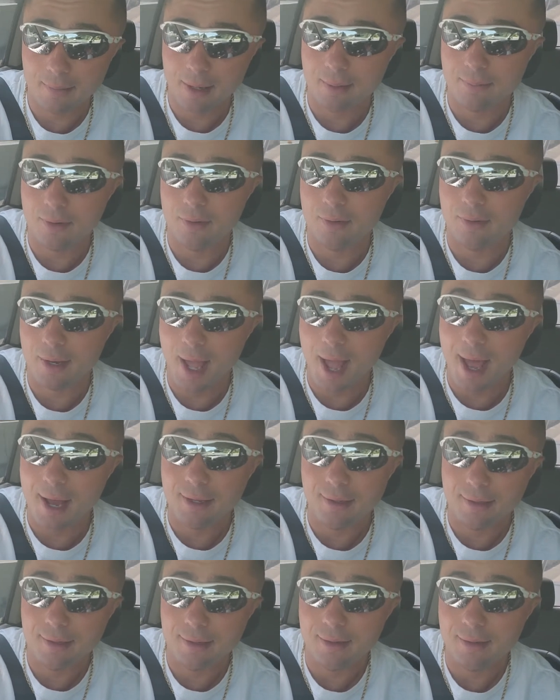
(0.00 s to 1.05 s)
come a
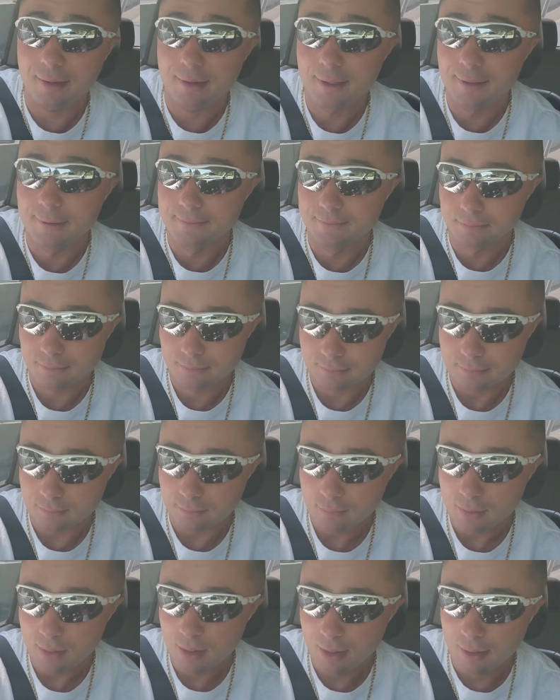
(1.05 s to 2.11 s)
reality.
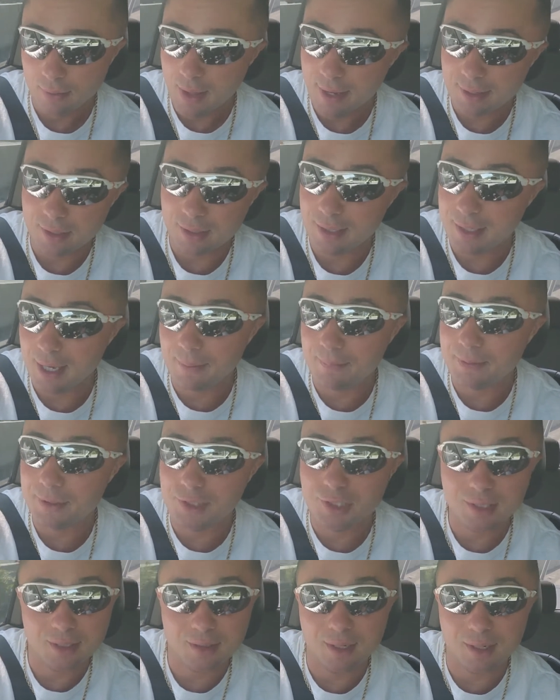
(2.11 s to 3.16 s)
Like, you can't be
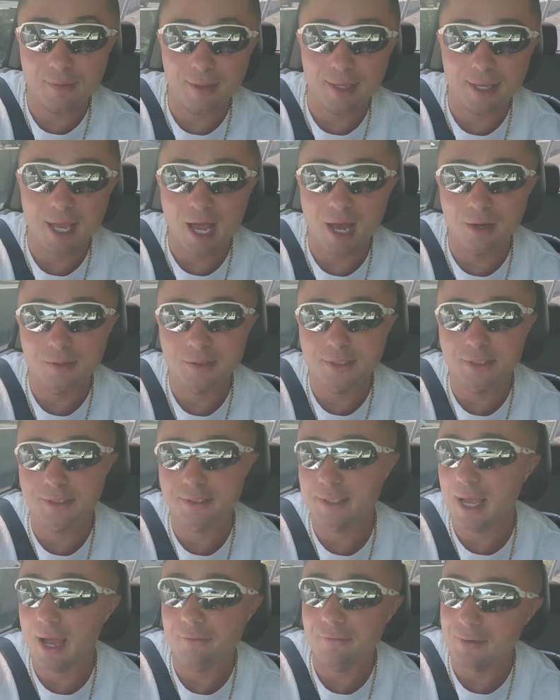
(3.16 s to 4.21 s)
chilling on the couch
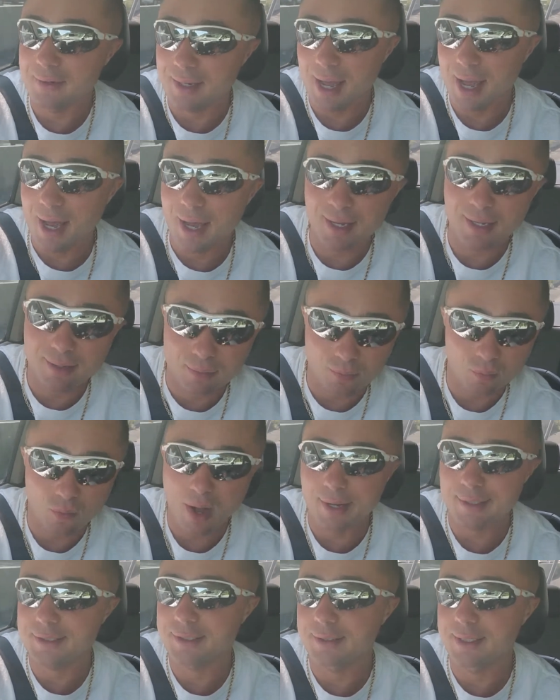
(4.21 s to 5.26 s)
every night and
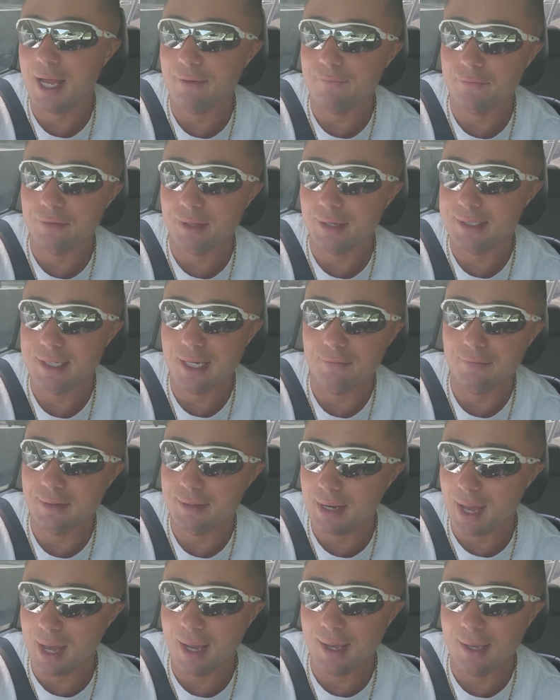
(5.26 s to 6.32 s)
watching Netflix every
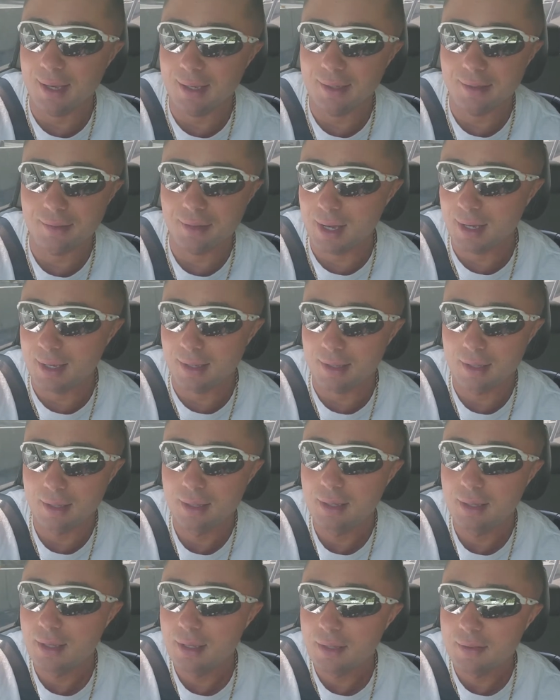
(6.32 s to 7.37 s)
night. Like,
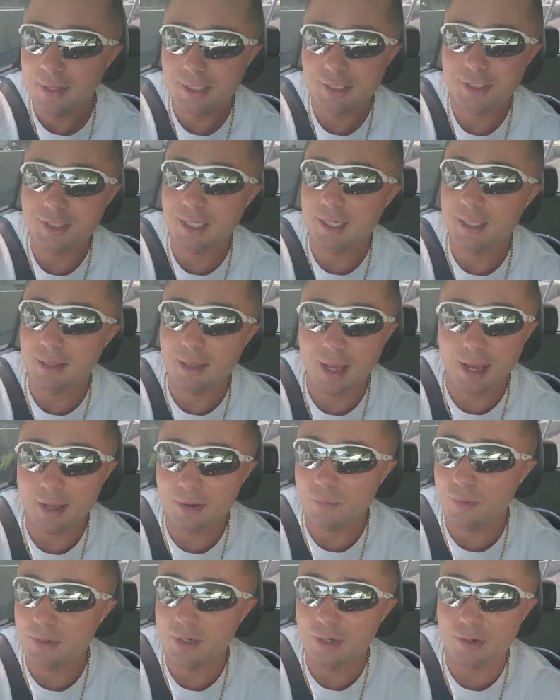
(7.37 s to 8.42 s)
this shit, like,
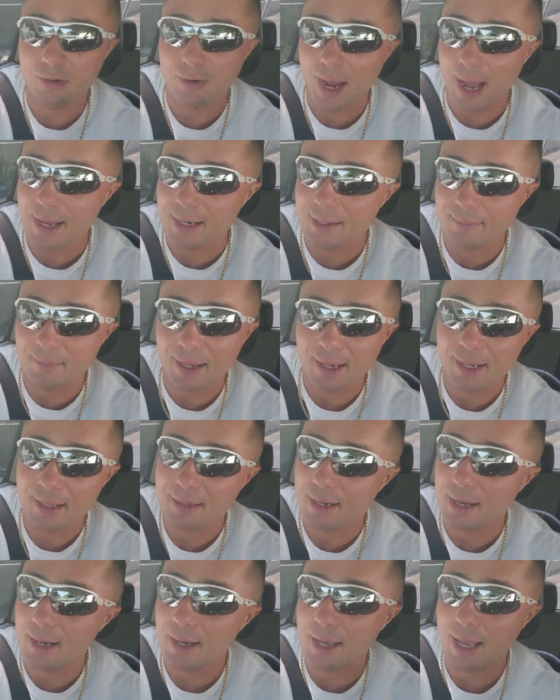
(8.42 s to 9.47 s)
when you're grinding, man,
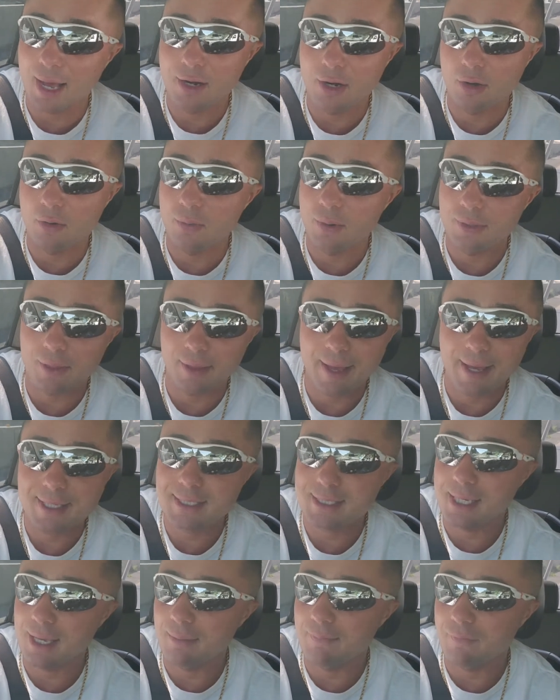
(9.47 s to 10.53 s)
like, I know with
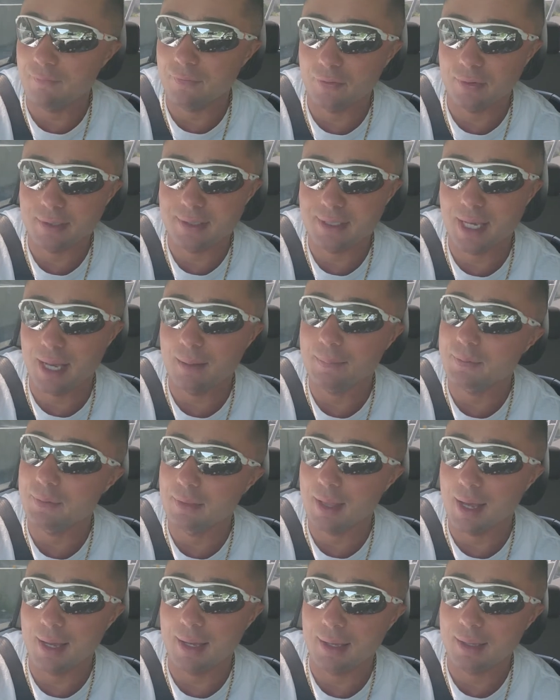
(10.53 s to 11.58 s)
landscaping, for example,
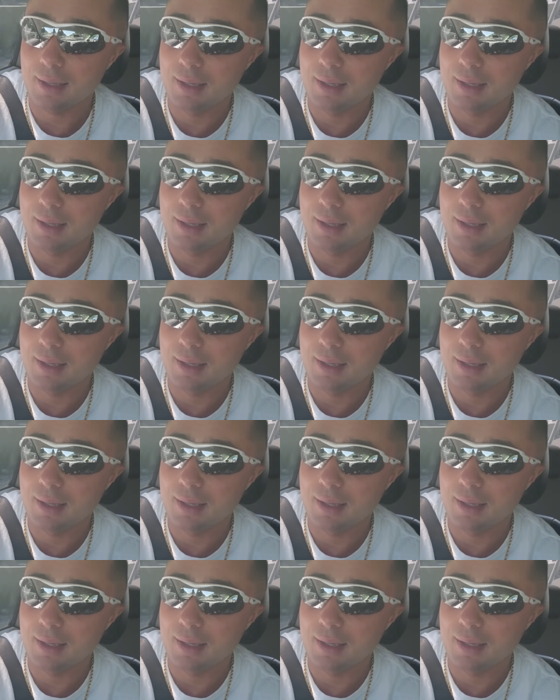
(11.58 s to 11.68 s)
like,